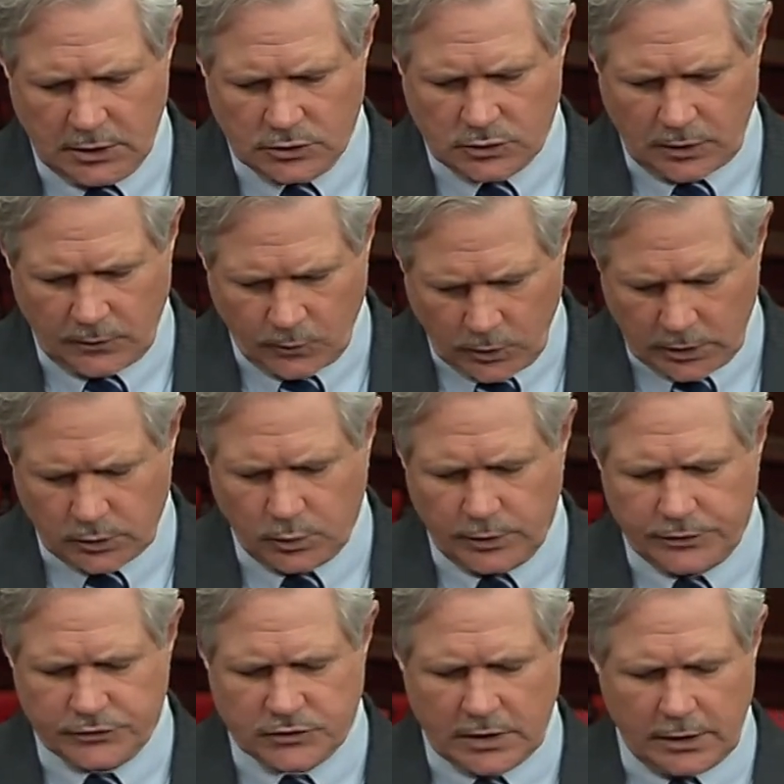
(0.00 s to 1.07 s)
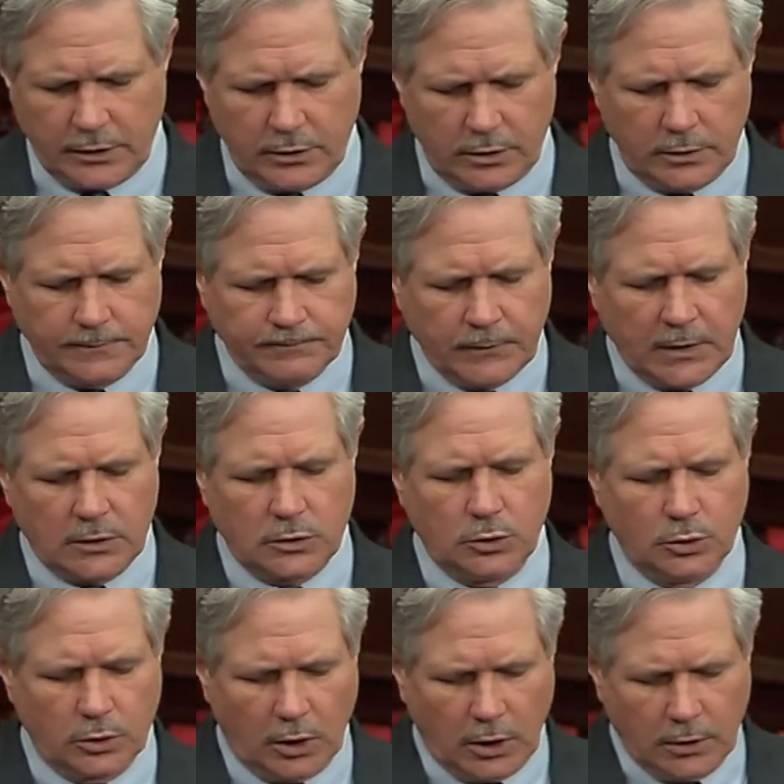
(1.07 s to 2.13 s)
So I've worked with Senator
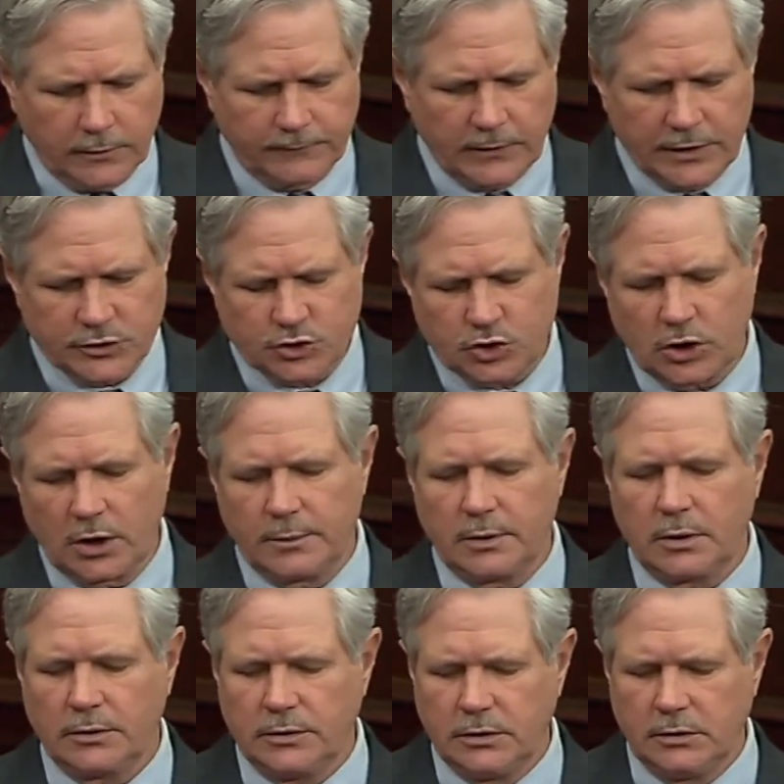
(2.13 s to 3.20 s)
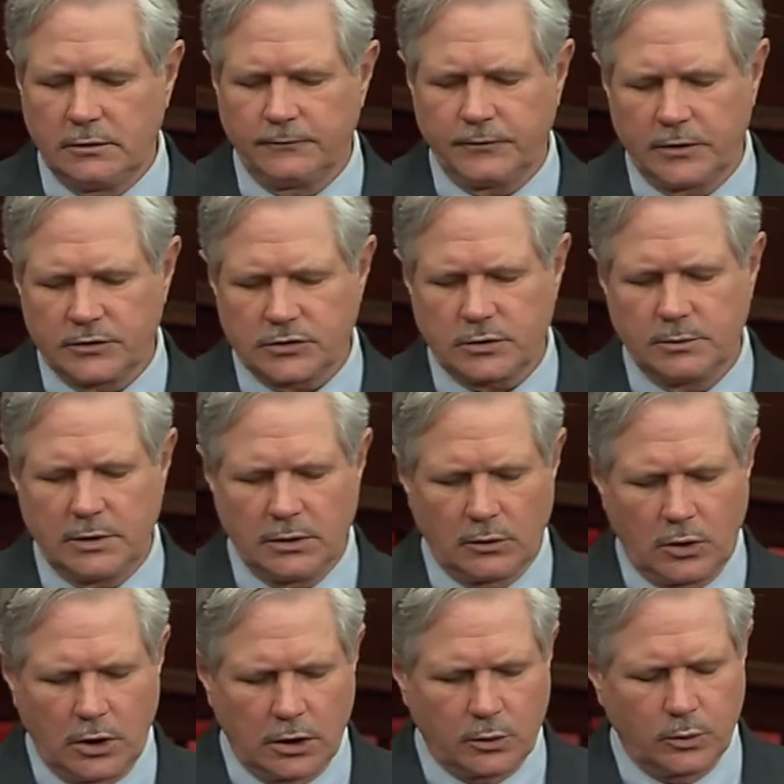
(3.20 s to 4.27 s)
Udall, the Vice Chairman on the Indian Affairs Committee,
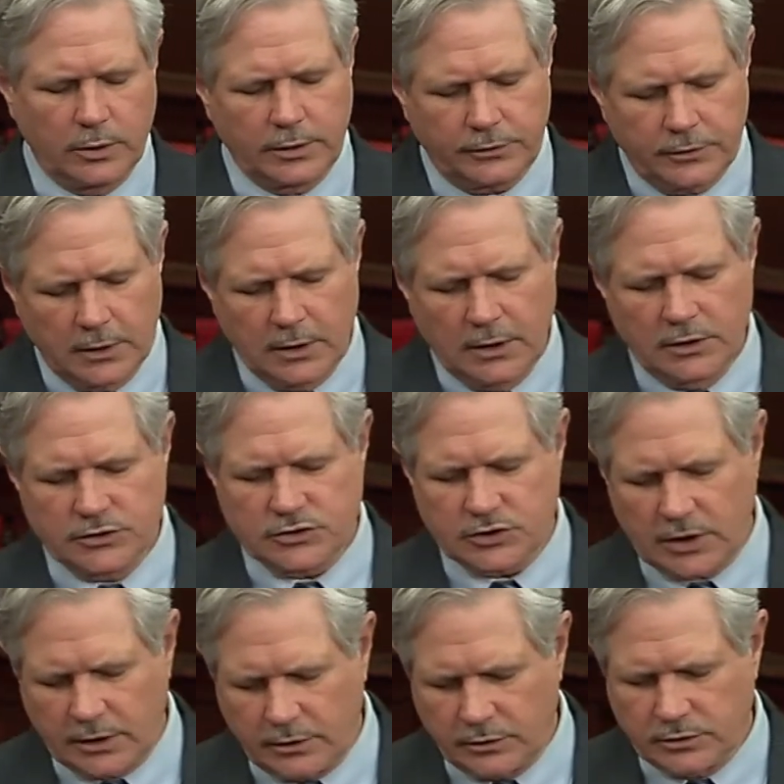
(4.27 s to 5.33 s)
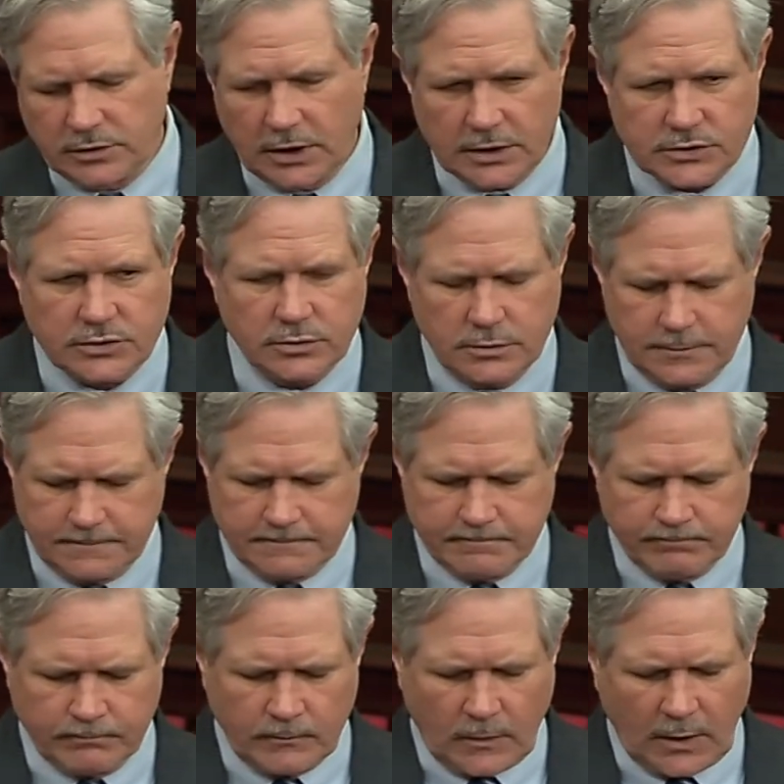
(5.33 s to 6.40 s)
along with Senator Tester,
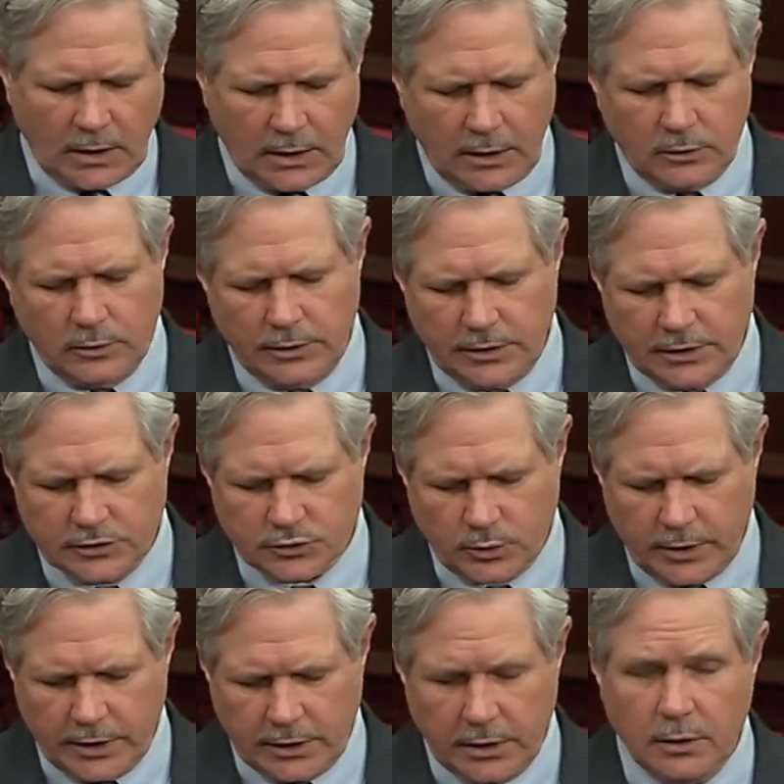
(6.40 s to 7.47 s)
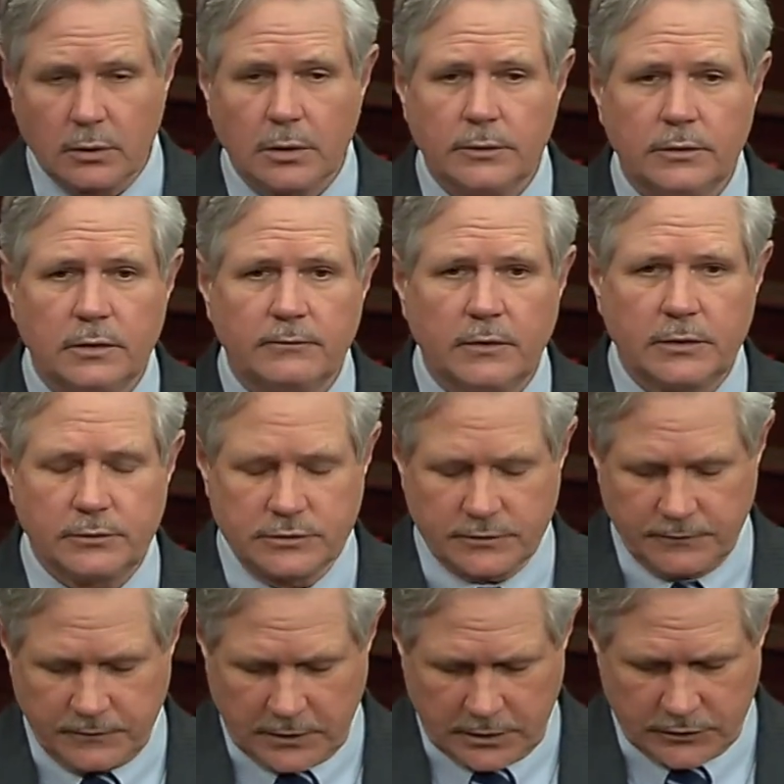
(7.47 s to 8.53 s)
who I think is ranking on the Veterans
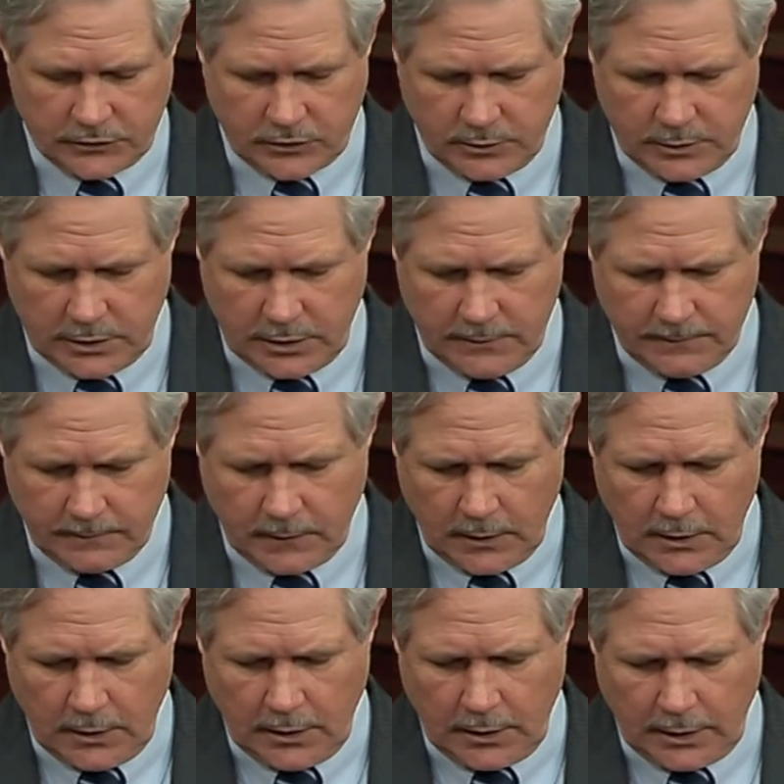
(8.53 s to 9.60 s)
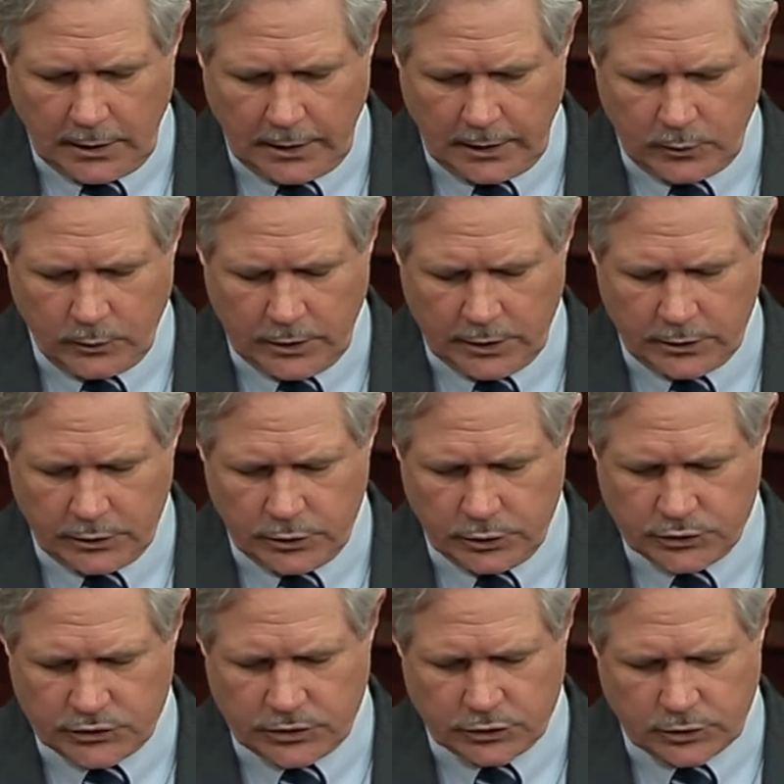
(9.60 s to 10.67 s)
Affairs Committee, and we
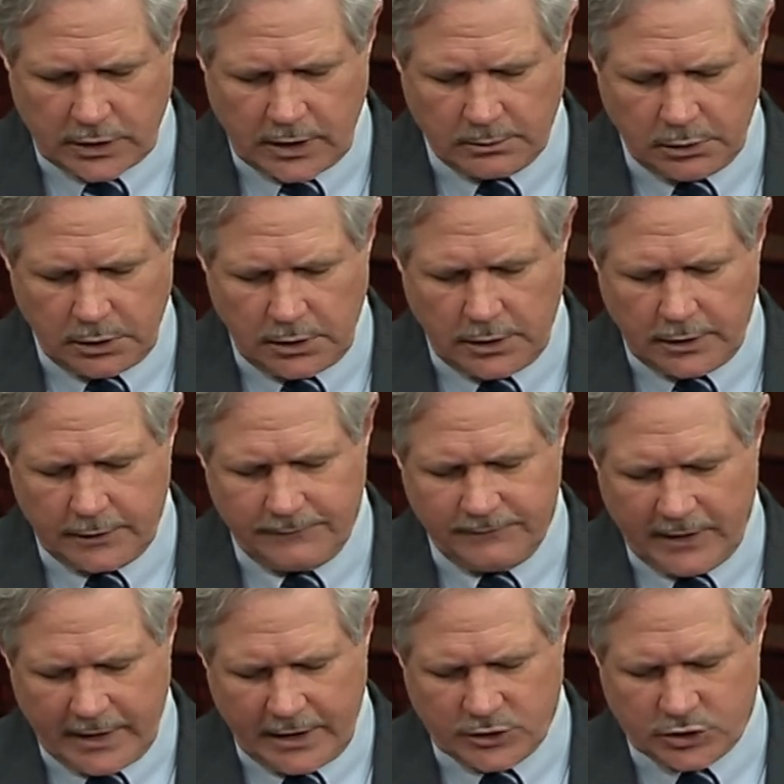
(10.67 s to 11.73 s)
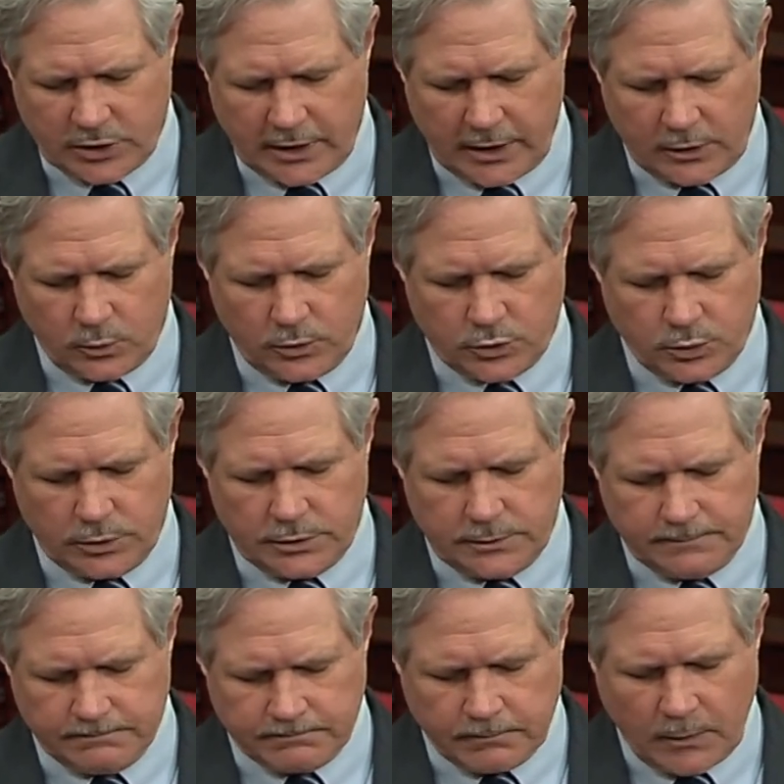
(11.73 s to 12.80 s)
introduced the Tribal Hud Bash Act, which would
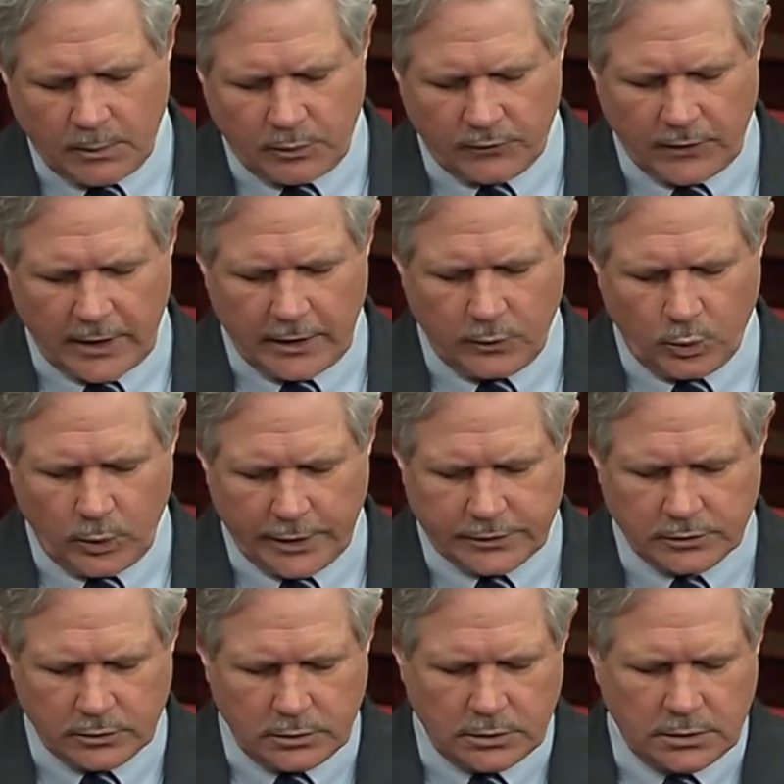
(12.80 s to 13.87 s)
provide rental